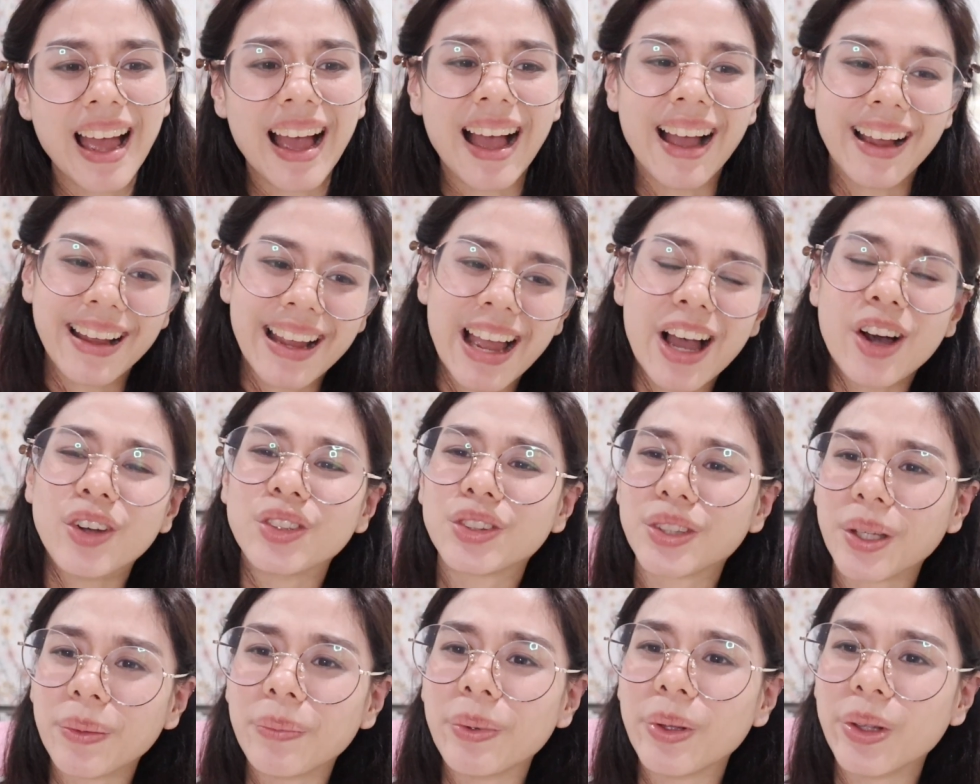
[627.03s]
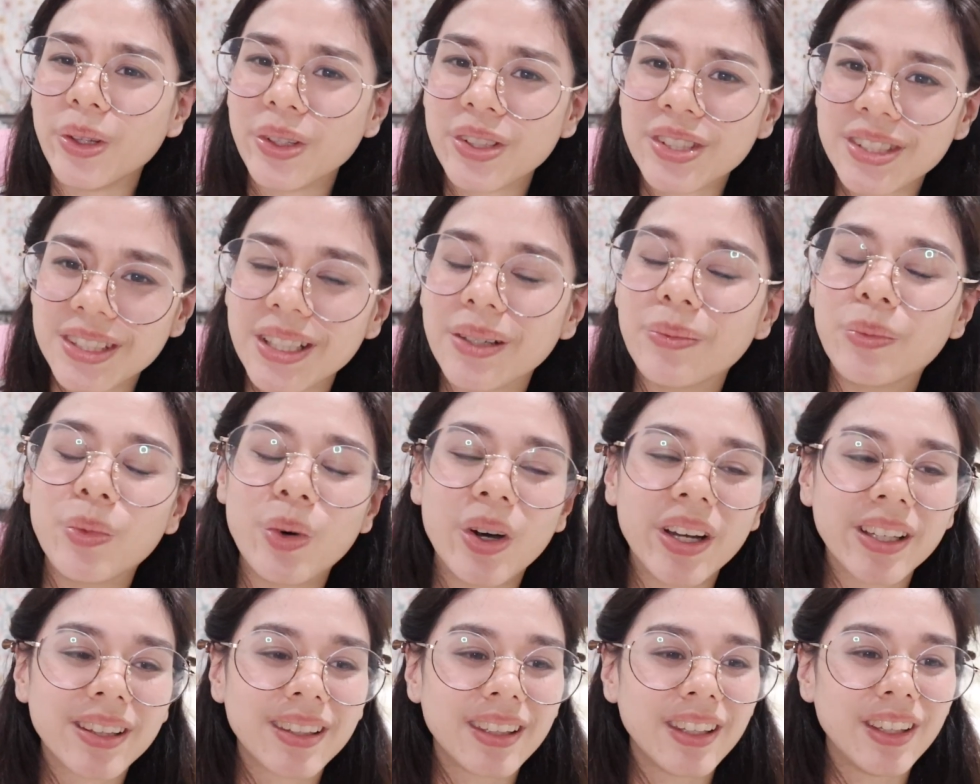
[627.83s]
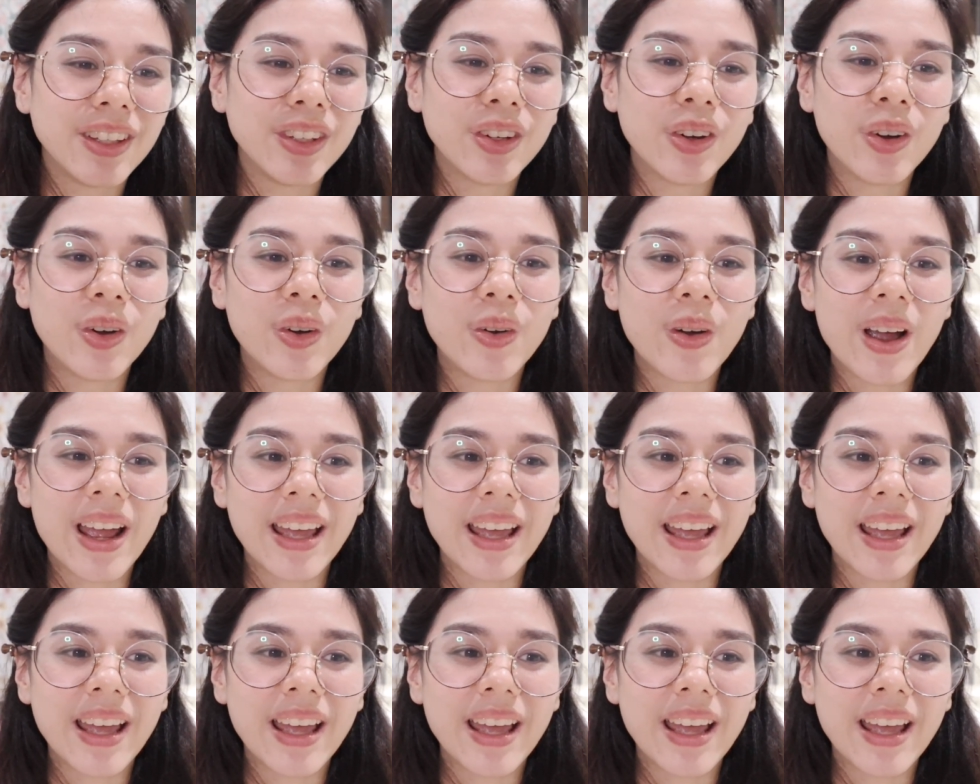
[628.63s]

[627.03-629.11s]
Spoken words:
accountable somewhat, you know,